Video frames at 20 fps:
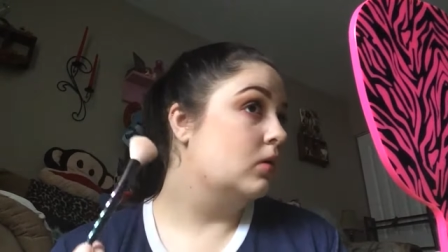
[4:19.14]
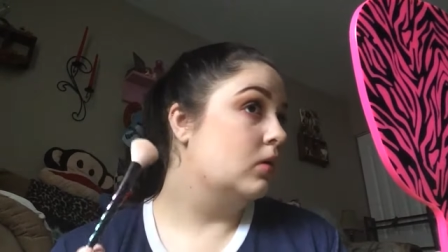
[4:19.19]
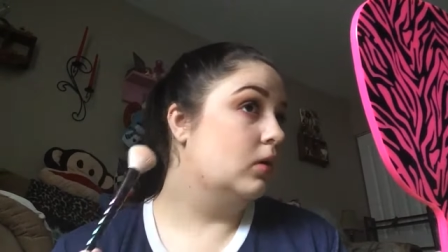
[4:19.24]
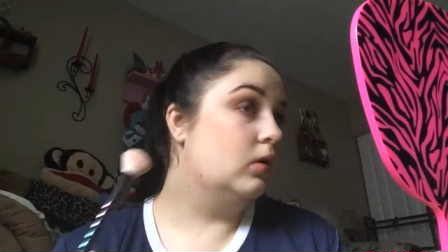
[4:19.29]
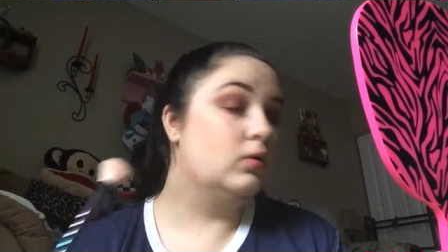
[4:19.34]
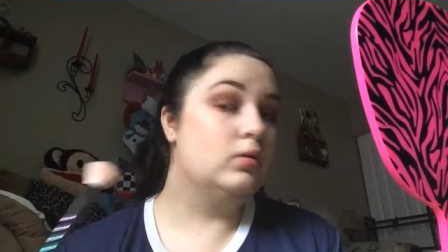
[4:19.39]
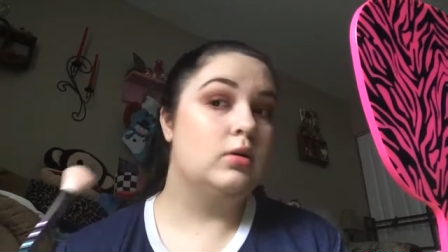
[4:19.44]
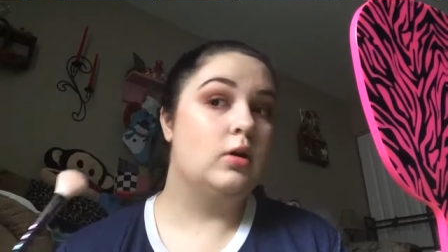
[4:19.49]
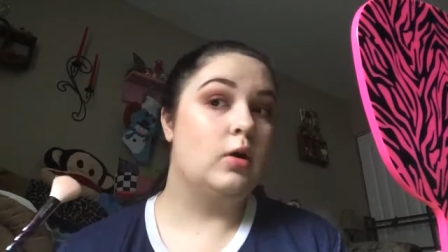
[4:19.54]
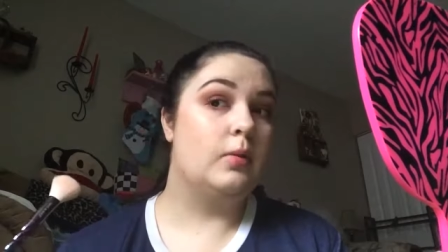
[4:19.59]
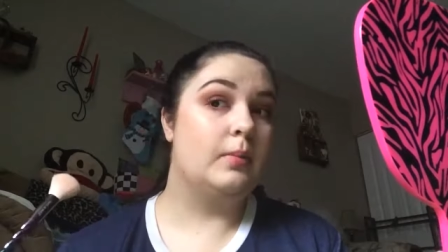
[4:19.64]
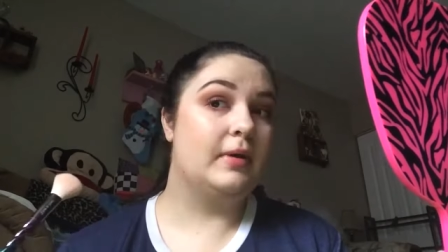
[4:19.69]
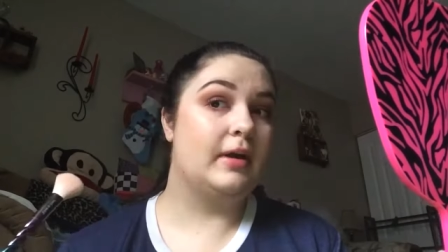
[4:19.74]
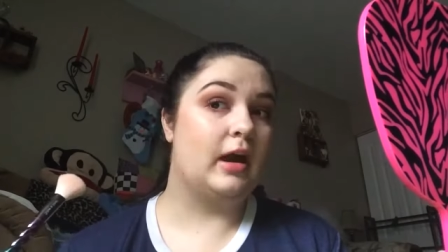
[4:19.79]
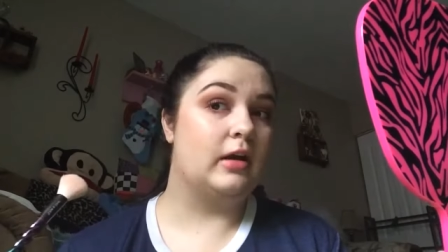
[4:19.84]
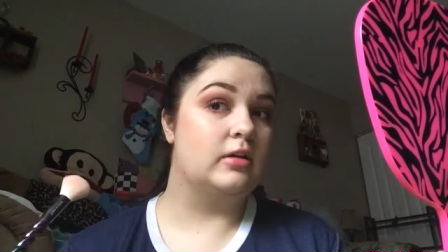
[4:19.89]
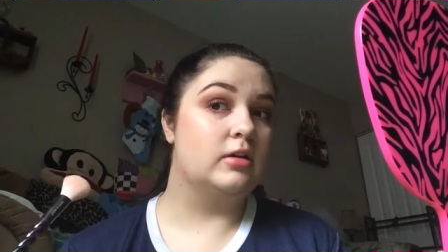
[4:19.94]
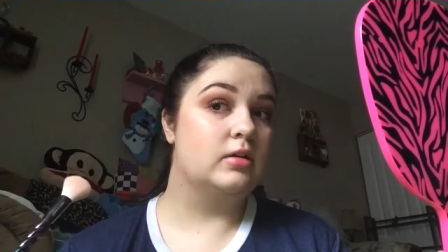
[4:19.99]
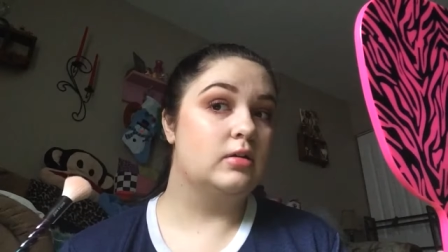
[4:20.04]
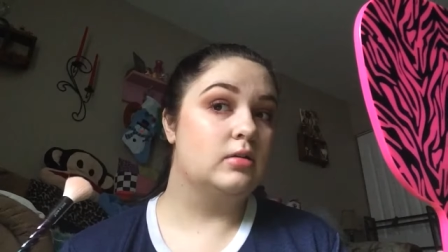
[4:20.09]
Oh, oh my
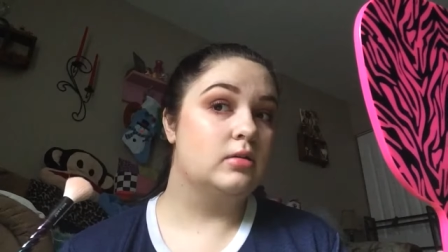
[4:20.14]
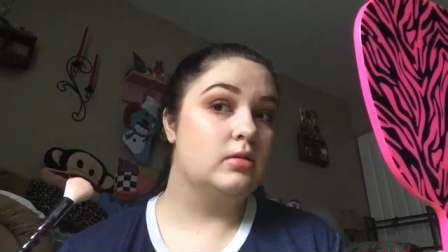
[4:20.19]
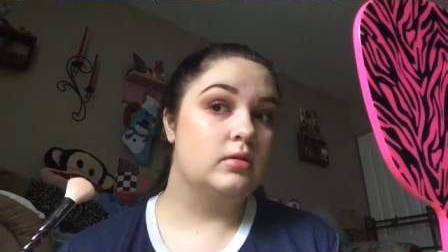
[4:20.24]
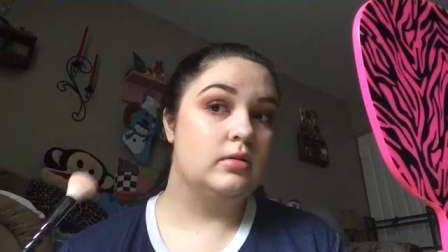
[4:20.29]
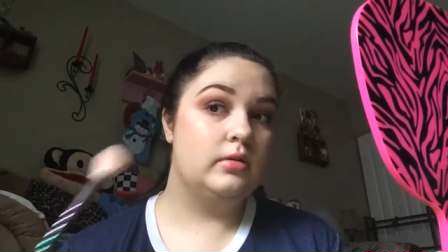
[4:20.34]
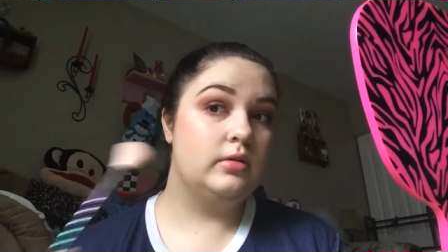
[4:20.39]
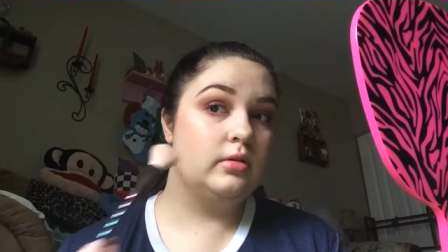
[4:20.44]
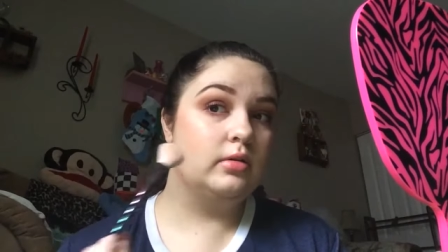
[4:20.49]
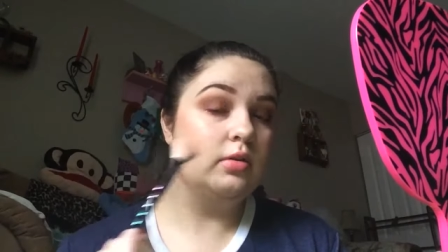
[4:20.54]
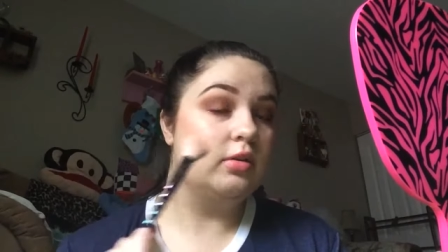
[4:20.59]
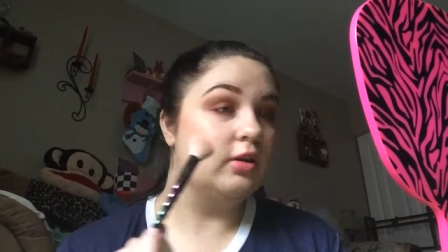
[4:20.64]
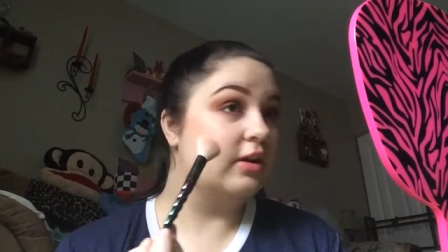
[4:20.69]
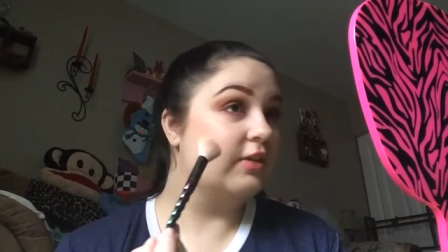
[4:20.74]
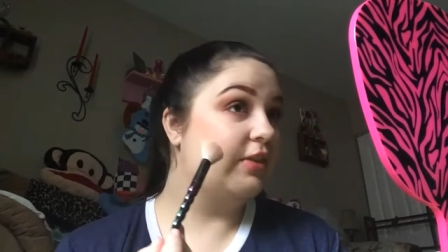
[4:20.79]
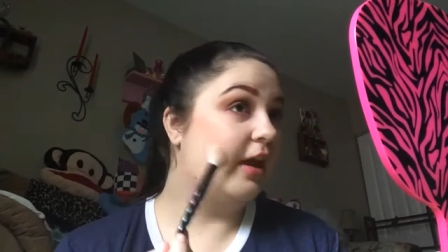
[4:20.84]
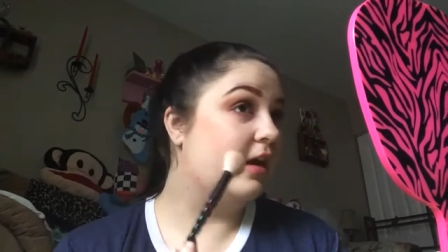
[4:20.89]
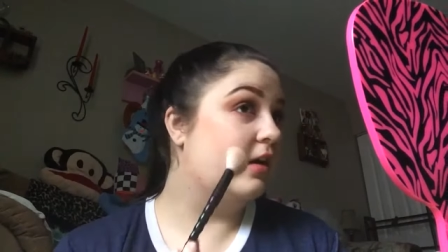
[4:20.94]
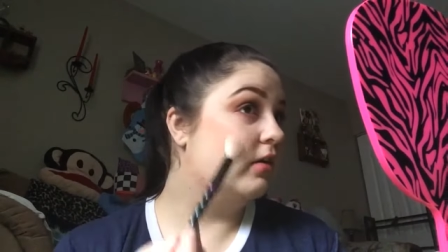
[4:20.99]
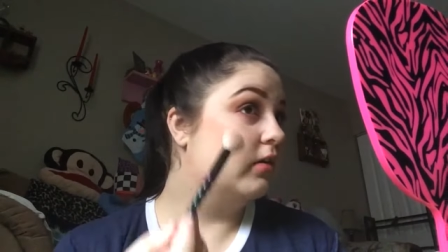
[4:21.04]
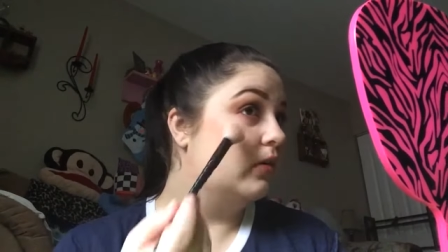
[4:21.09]
god. Oh, look at
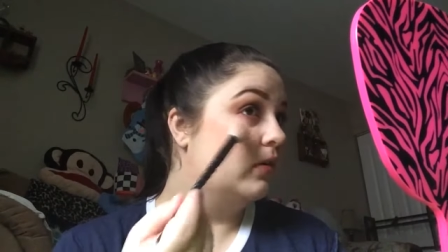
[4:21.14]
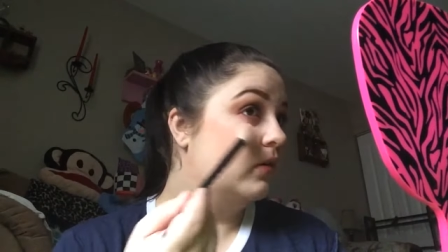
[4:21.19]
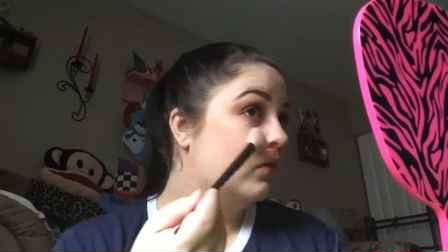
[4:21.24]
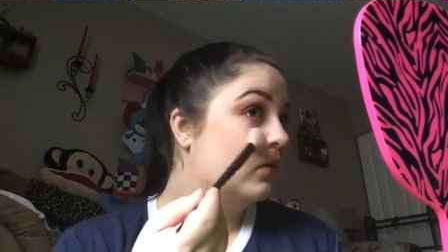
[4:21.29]
that.